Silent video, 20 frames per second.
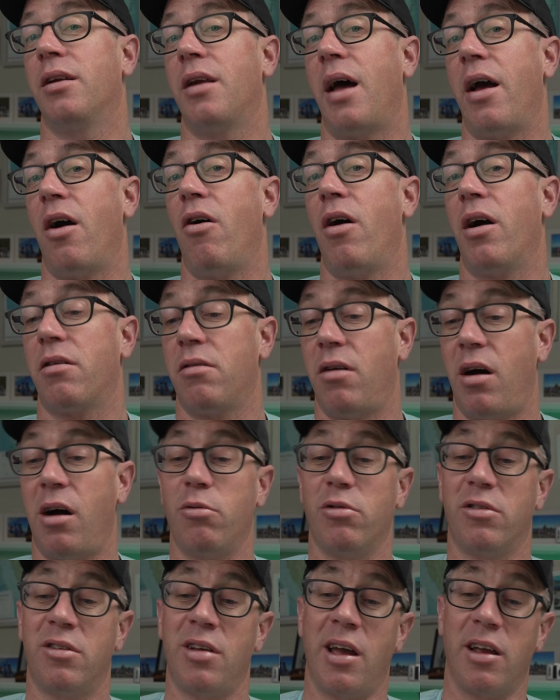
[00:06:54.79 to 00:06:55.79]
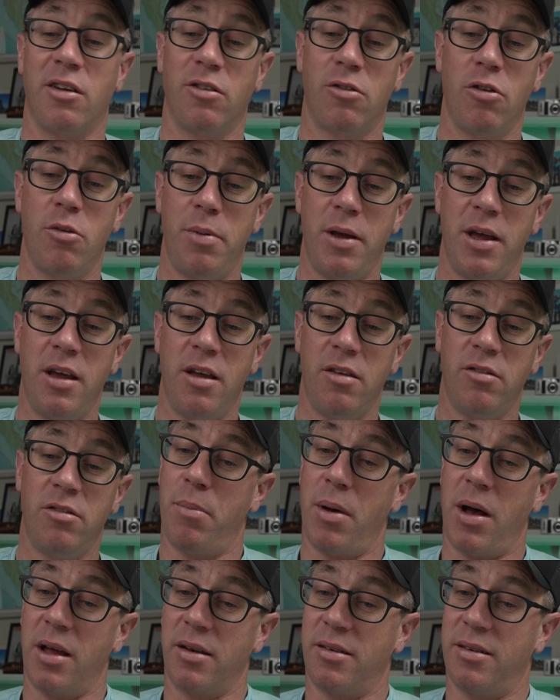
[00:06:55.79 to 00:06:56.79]
day hike, I would take 2 pairs,
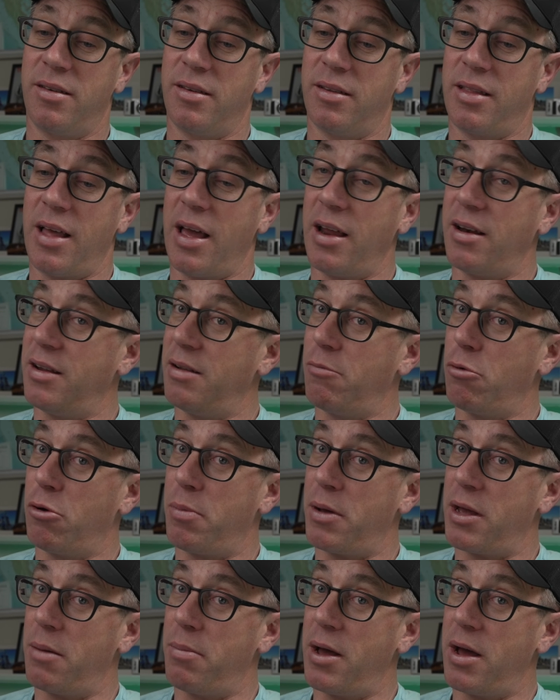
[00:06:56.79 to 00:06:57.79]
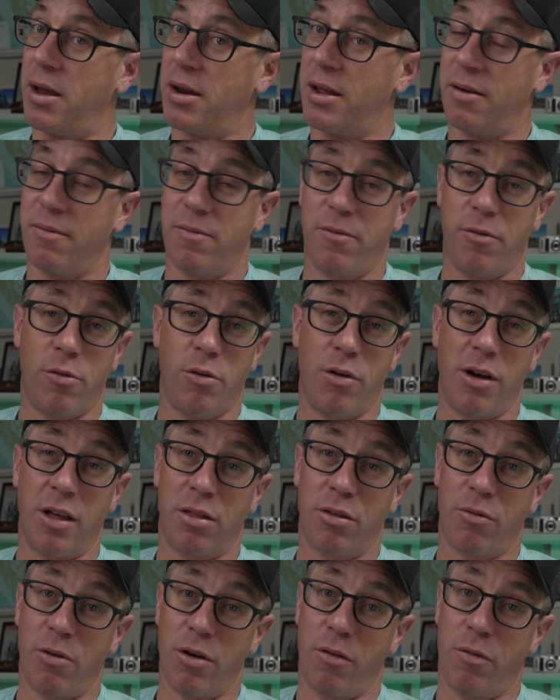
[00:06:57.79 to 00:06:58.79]
but that would be about it. For a
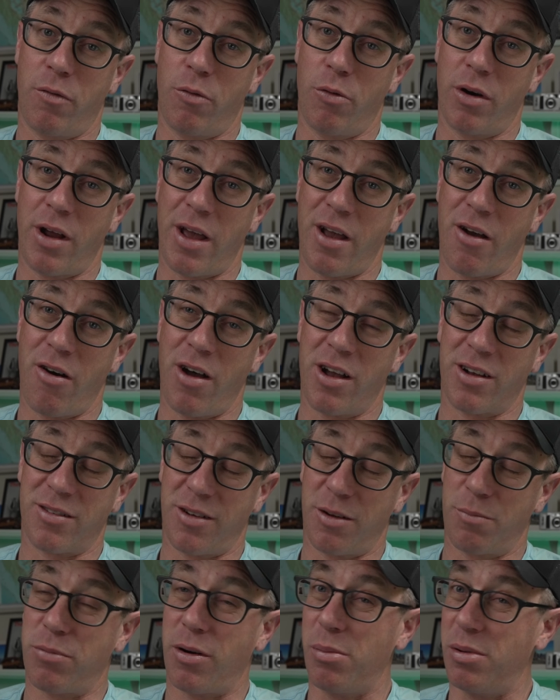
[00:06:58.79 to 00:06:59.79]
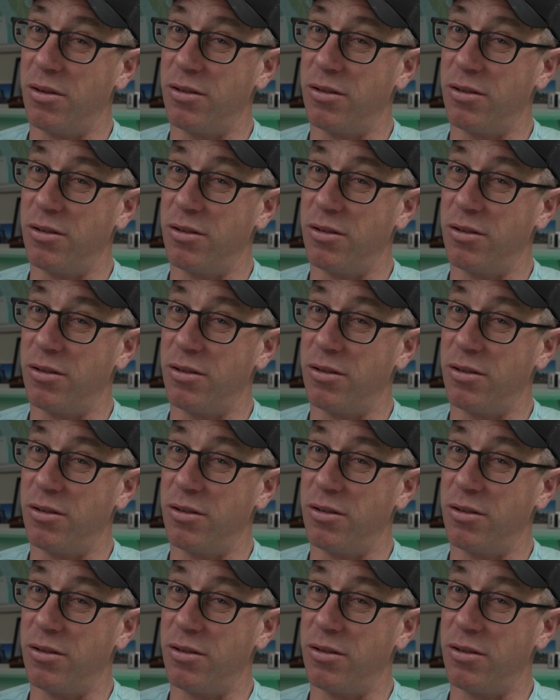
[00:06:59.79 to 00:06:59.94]
3 or 4 day hike, I'd probably